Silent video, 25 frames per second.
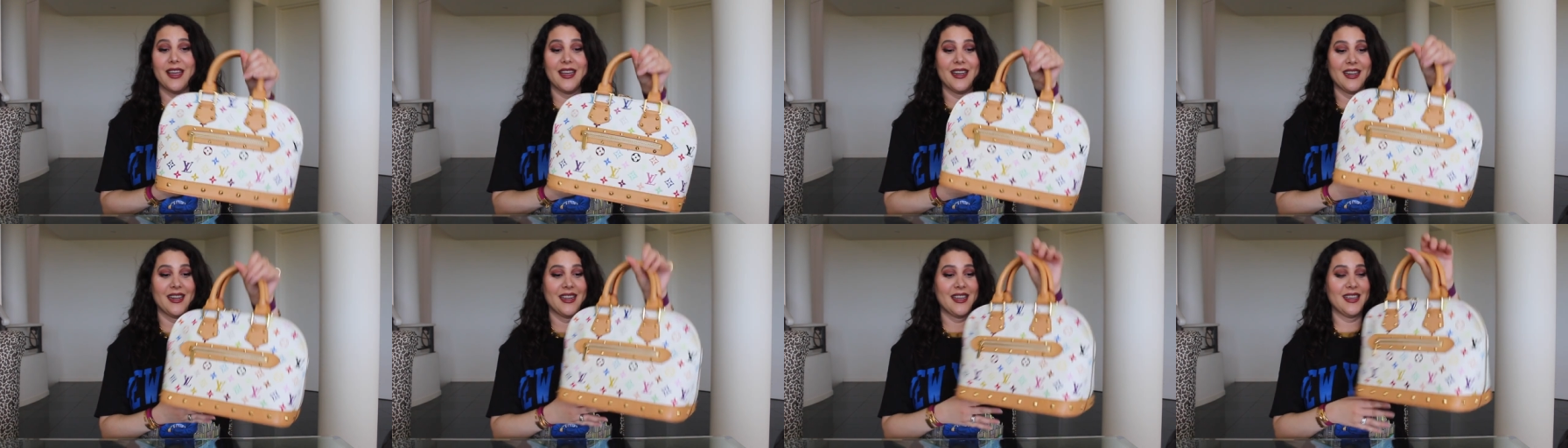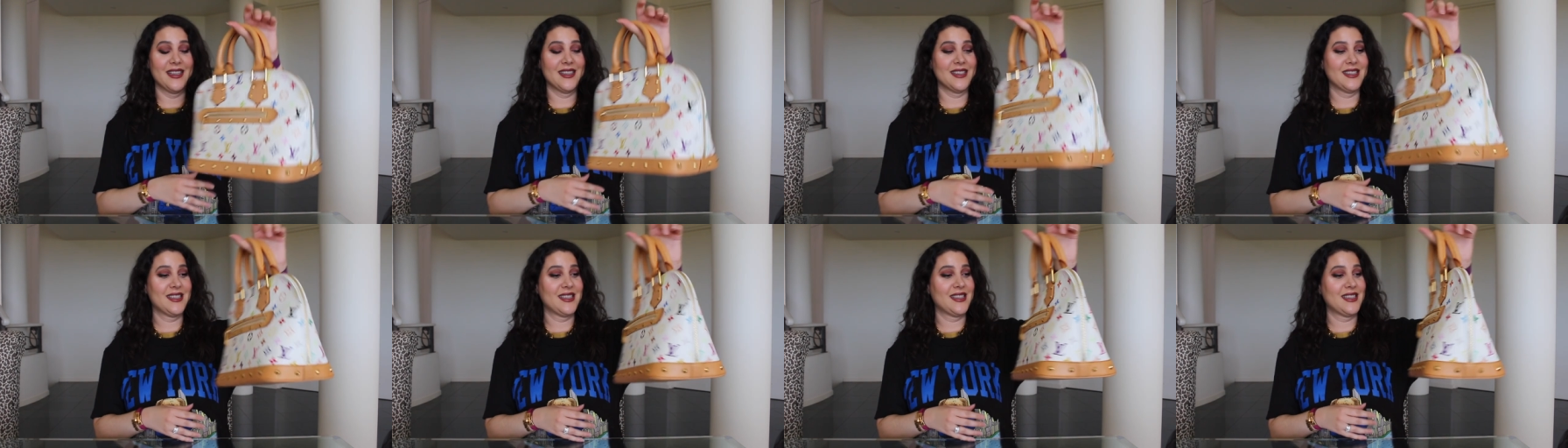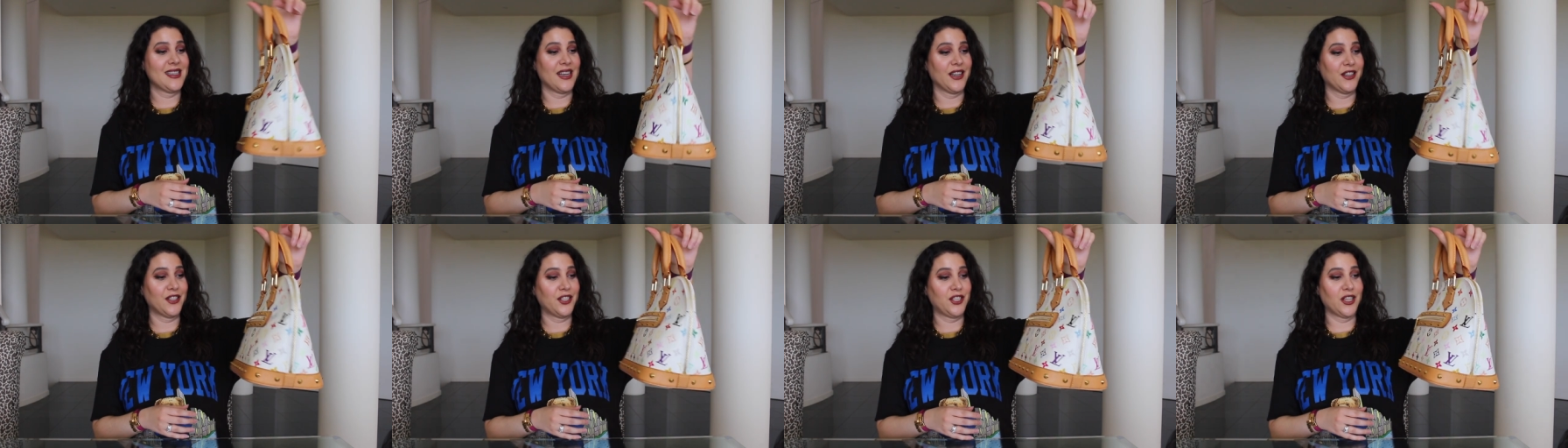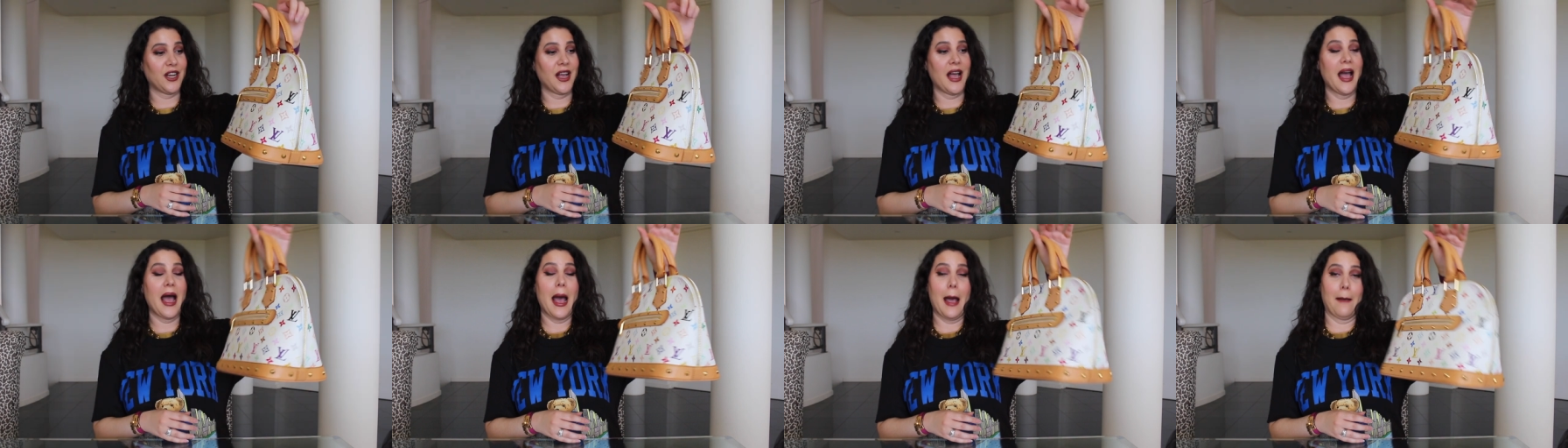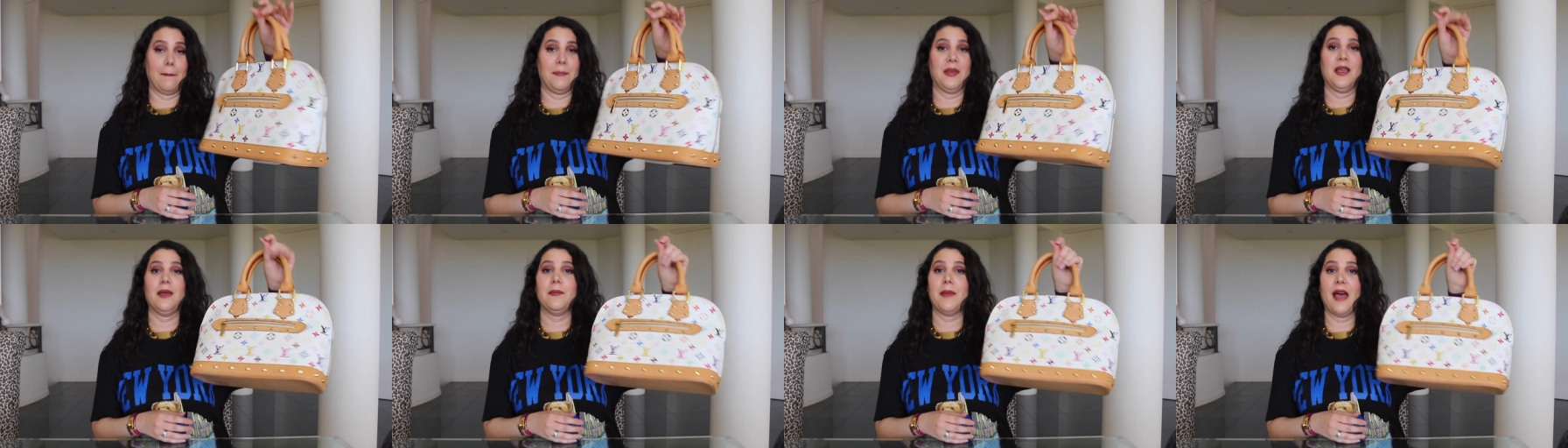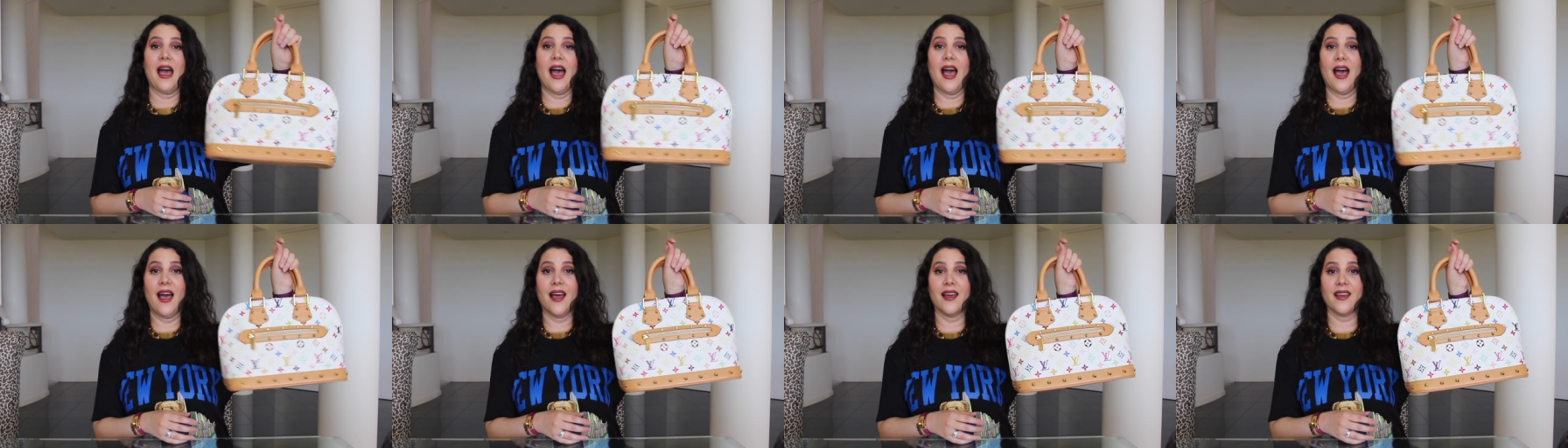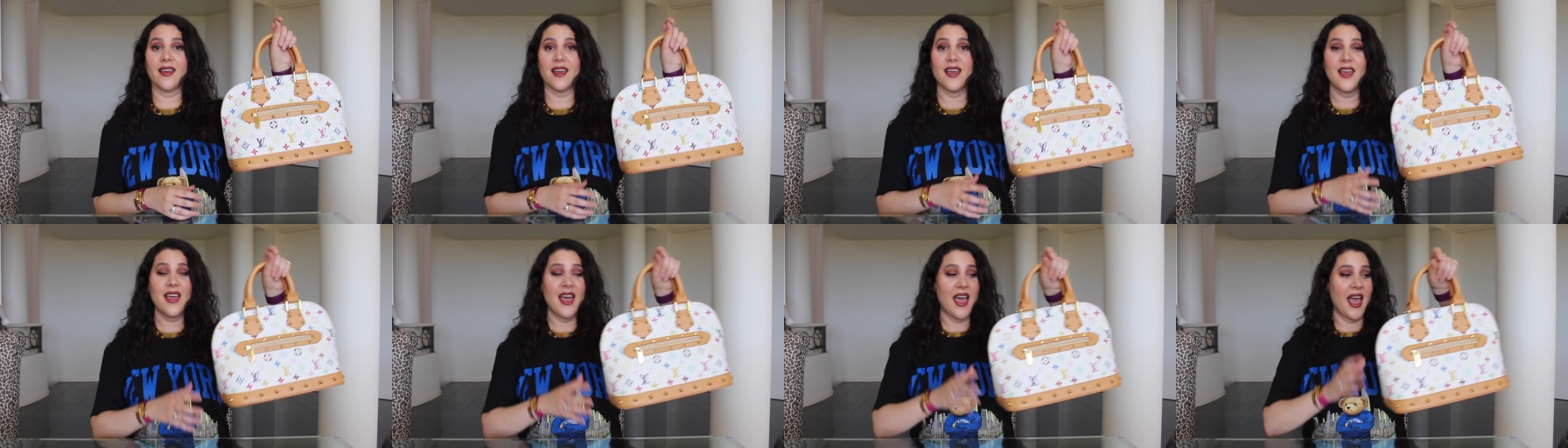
It is such a happy bag.